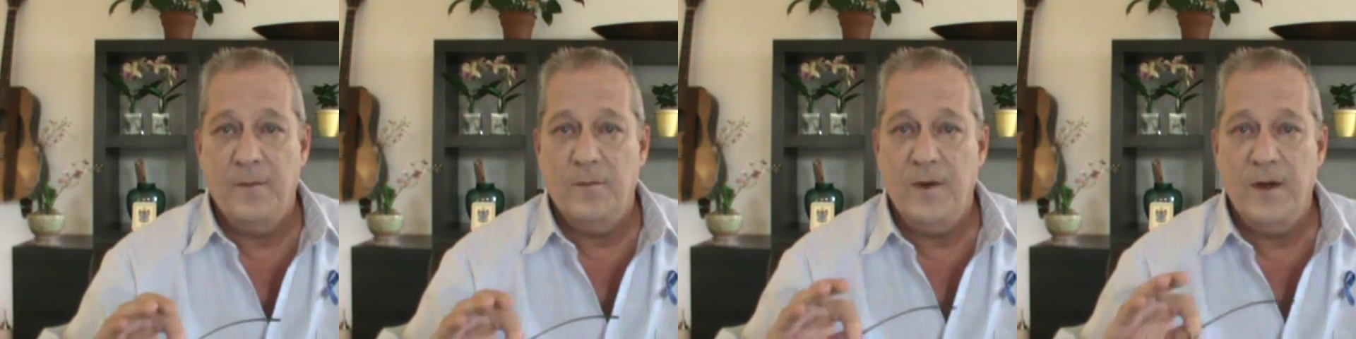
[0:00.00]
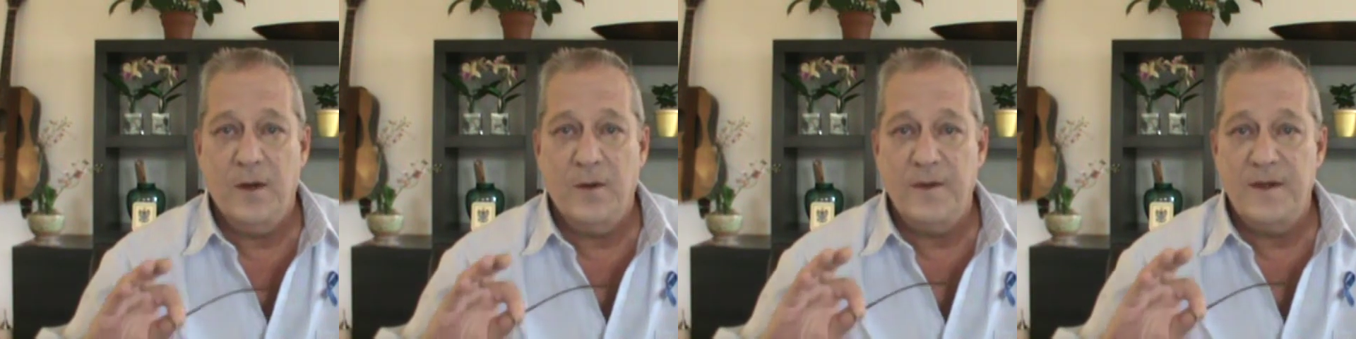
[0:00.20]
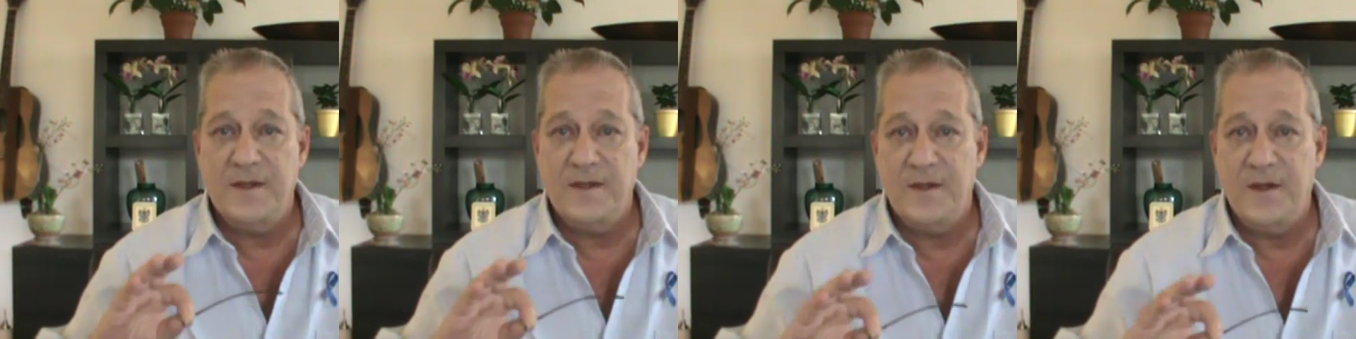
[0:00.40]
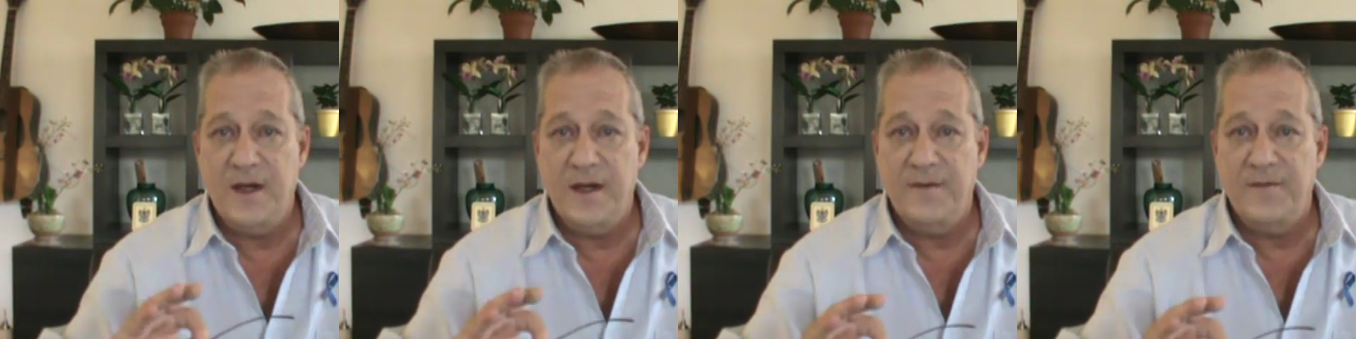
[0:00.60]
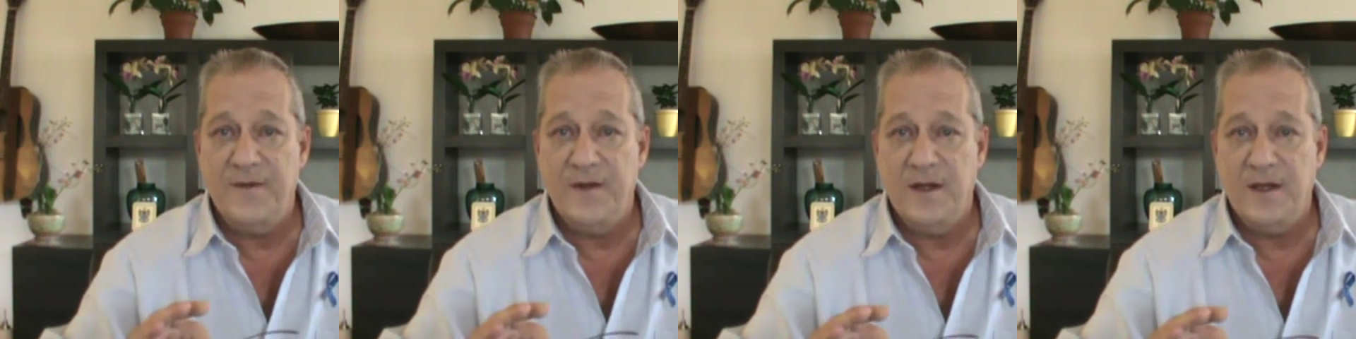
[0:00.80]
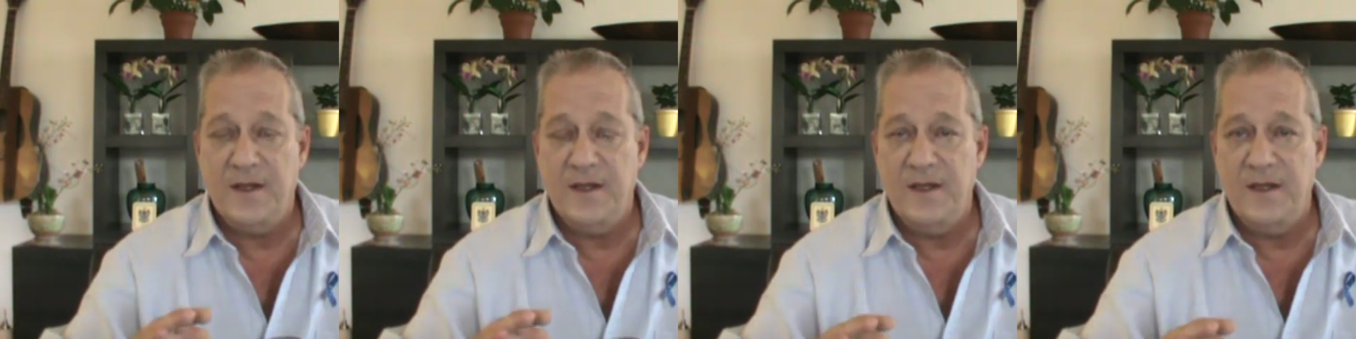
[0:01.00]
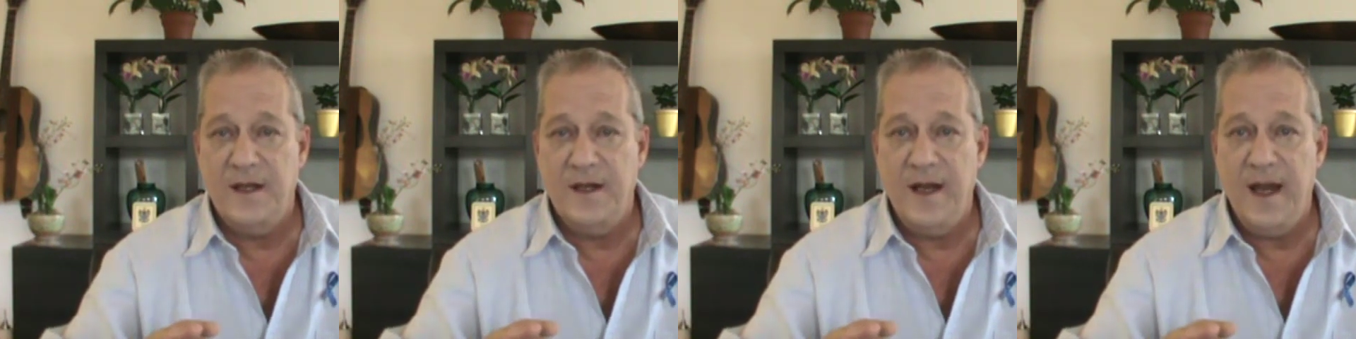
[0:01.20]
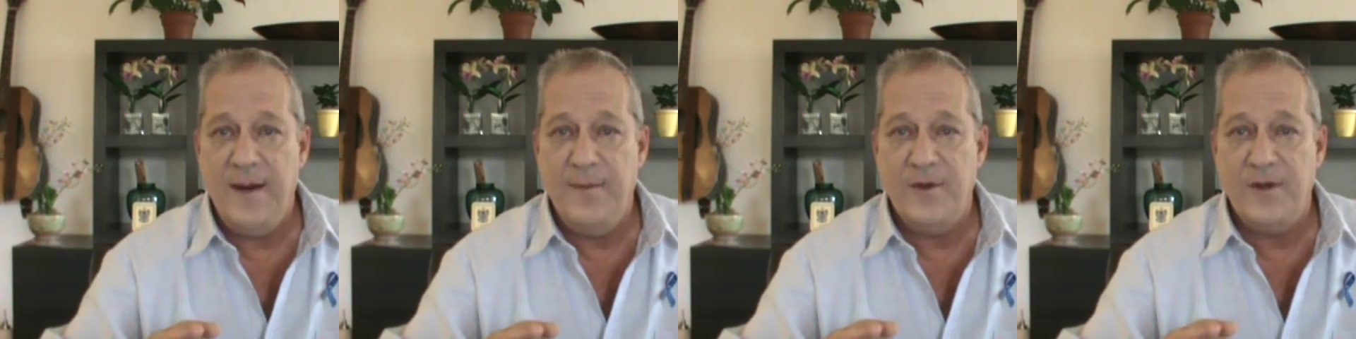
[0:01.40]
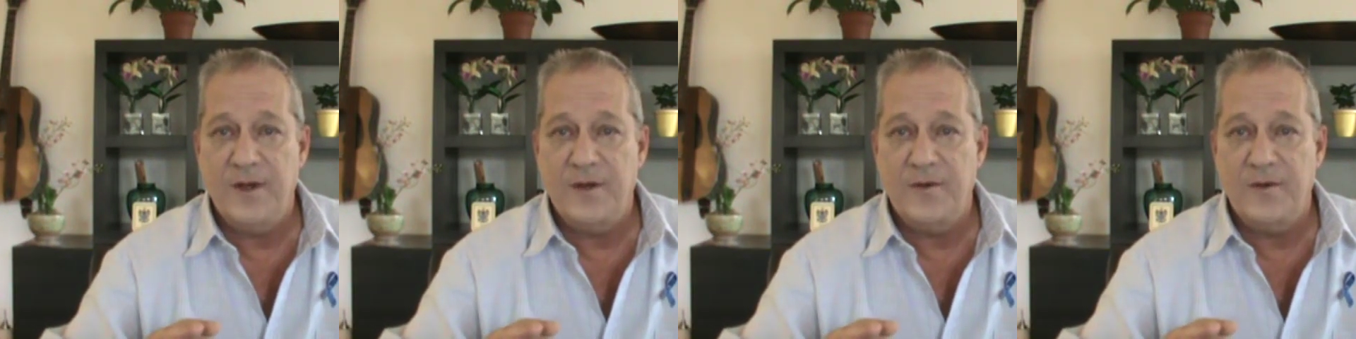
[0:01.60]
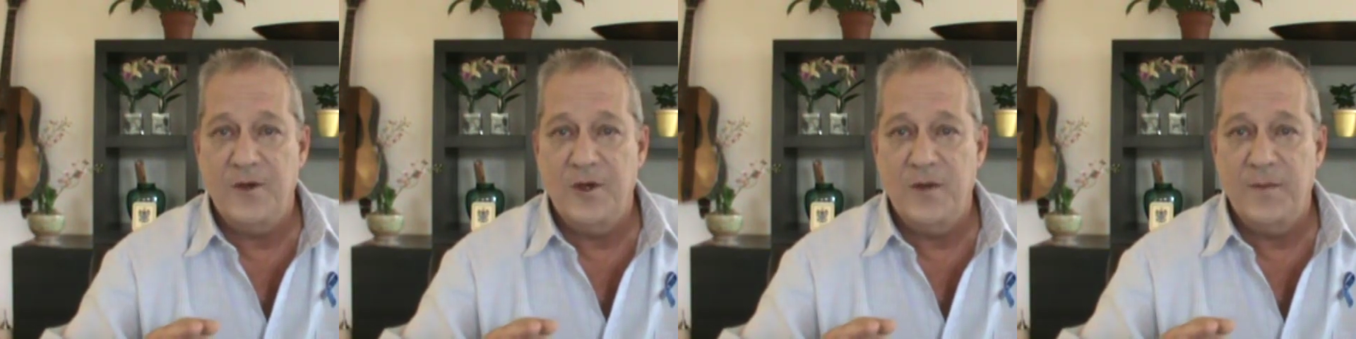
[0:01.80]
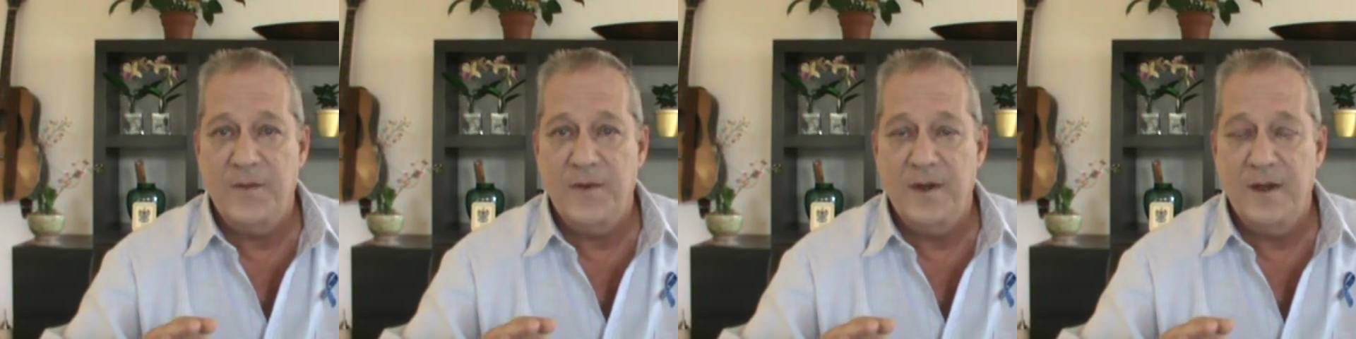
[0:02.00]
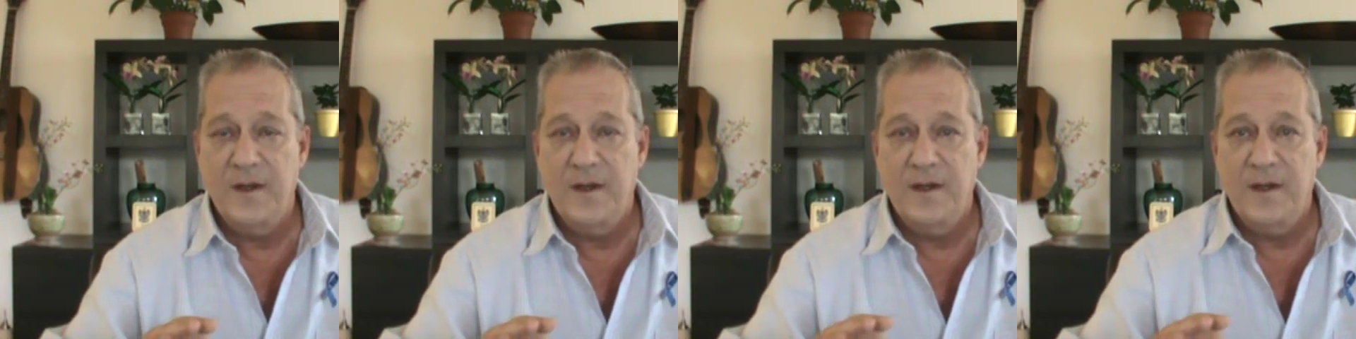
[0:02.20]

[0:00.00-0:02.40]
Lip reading: We always give the name of the group,